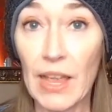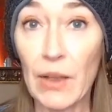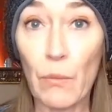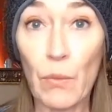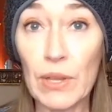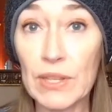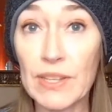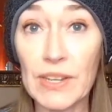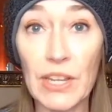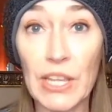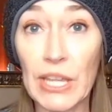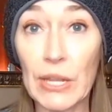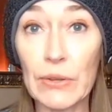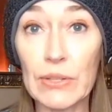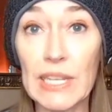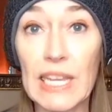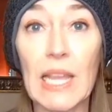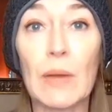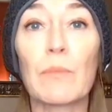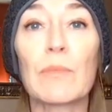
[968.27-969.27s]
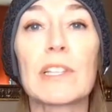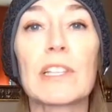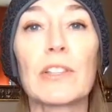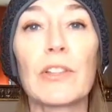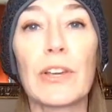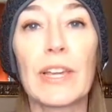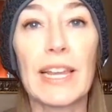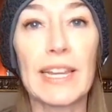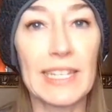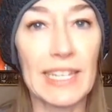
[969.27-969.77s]
Wasn't accusing him, was
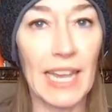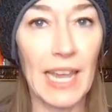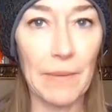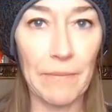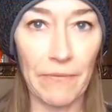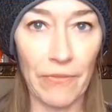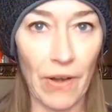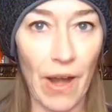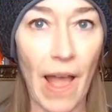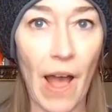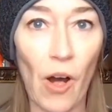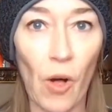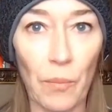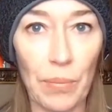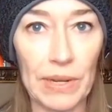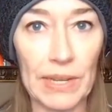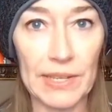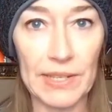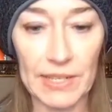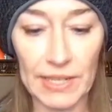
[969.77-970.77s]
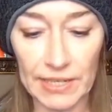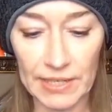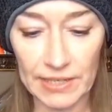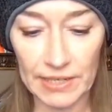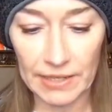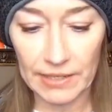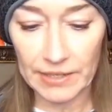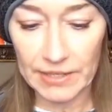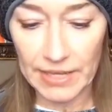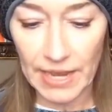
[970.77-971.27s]
looking to him for help and
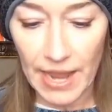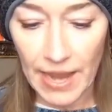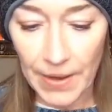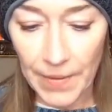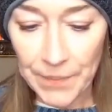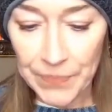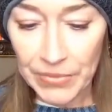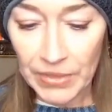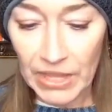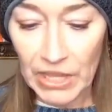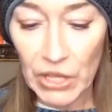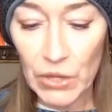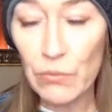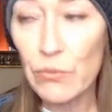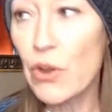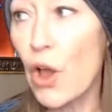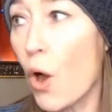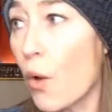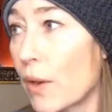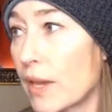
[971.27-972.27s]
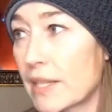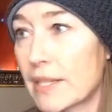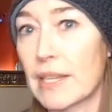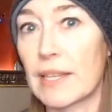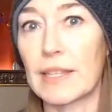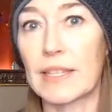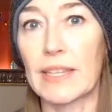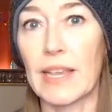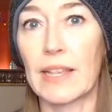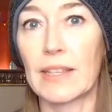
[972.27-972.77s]
assistance, saying like, you know, it's
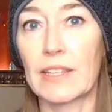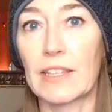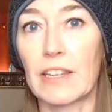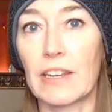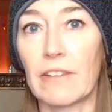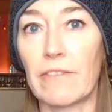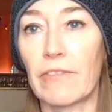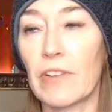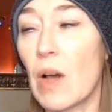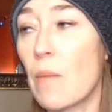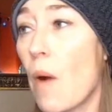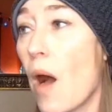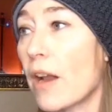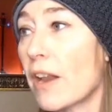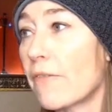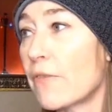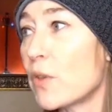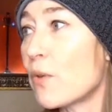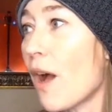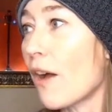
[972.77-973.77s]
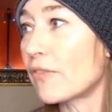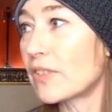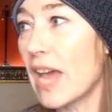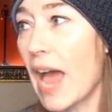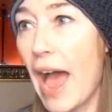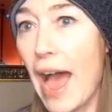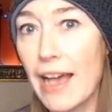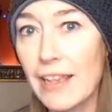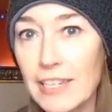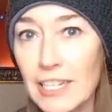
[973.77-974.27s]
insensitive. Come on, if you have to
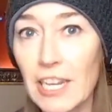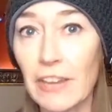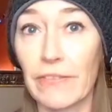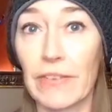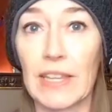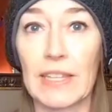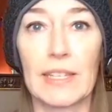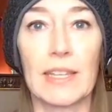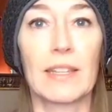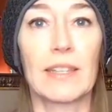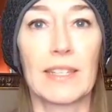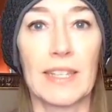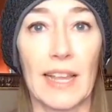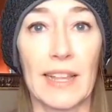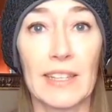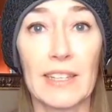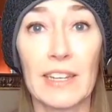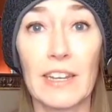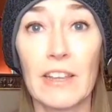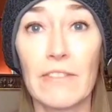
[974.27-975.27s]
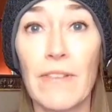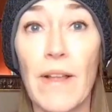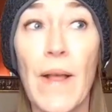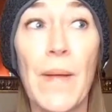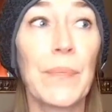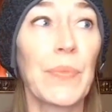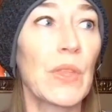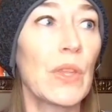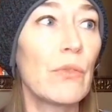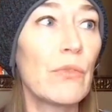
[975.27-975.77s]
ask if it's insensitive,
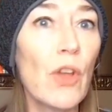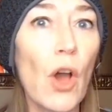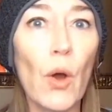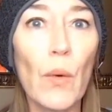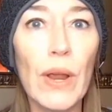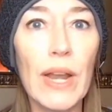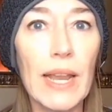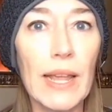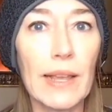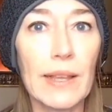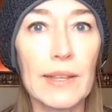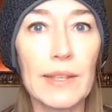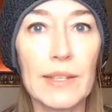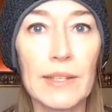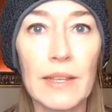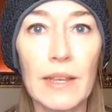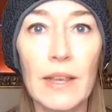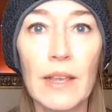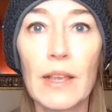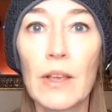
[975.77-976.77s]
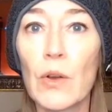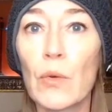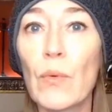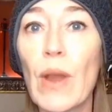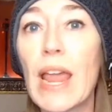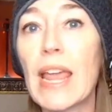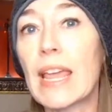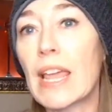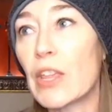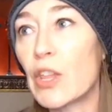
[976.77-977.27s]
you know it is.
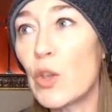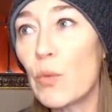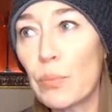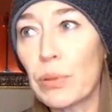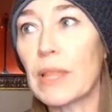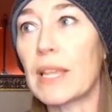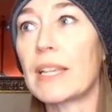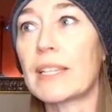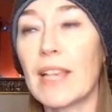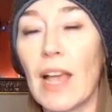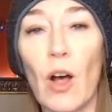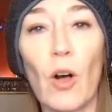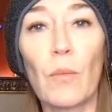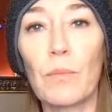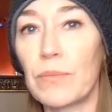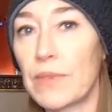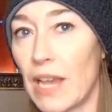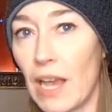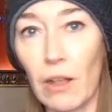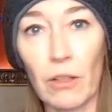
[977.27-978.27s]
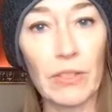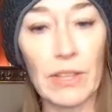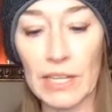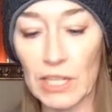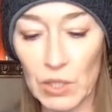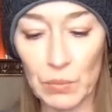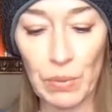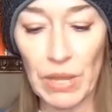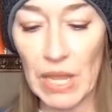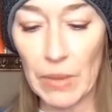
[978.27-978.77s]
Ray, can you please help tell
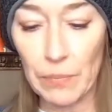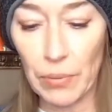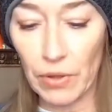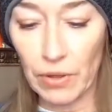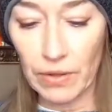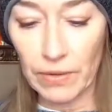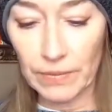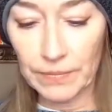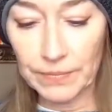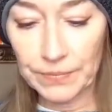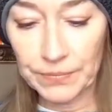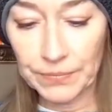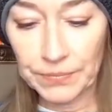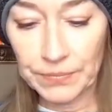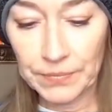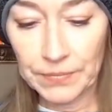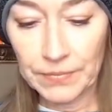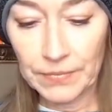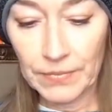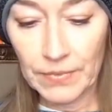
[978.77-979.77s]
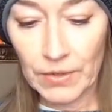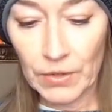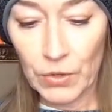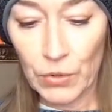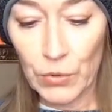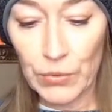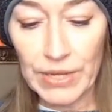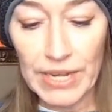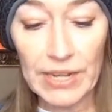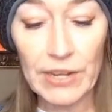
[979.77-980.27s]
these people
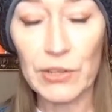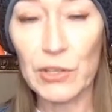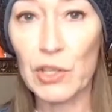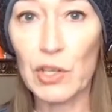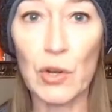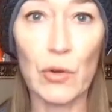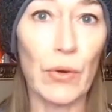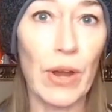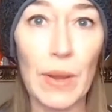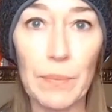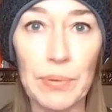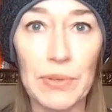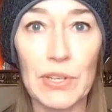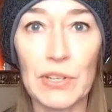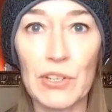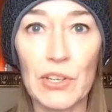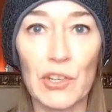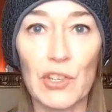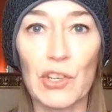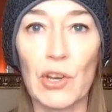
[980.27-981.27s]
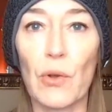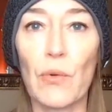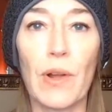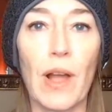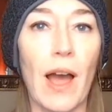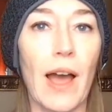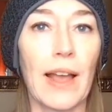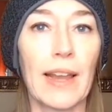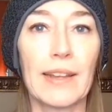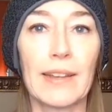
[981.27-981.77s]
who need a script to show
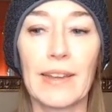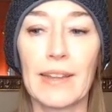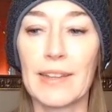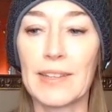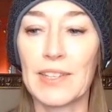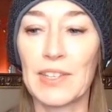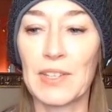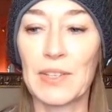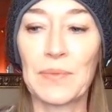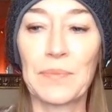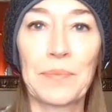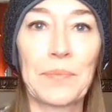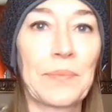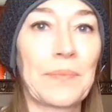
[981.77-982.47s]
kindness?